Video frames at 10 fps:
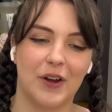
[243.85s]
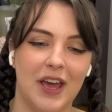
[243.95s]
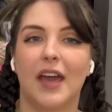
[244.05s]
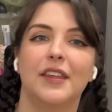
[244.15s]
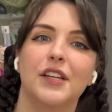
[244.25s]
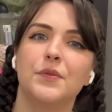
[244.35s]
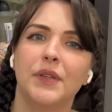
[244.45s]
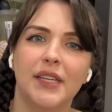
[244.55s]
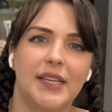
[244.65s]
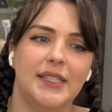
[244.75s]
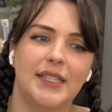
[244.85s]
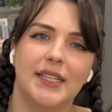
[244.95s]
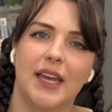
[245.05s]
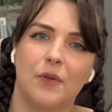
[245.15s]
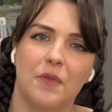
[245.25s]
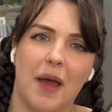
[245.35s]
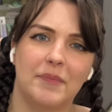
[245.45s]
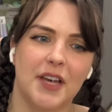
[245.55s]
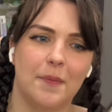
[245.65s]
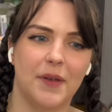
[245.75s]
I think it's really easy to get
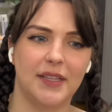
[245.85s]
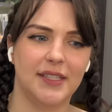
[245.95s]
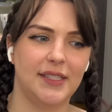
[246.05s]
wrapped up in